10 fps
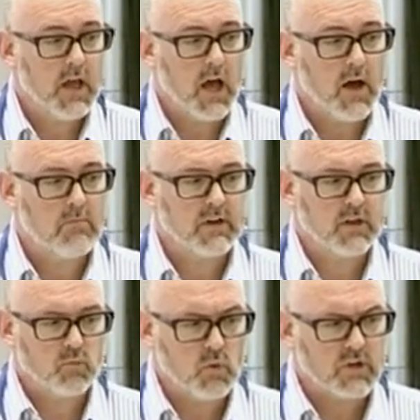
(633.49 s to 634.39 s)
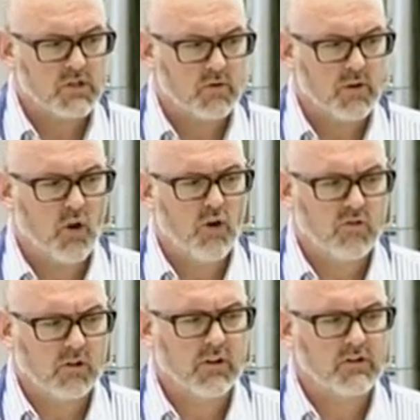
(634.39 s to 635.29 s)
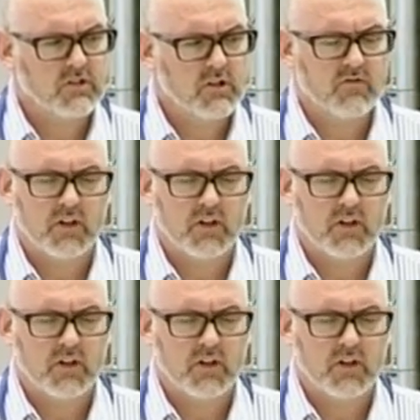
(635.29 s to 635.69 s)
but it works through an awful lot of stuff.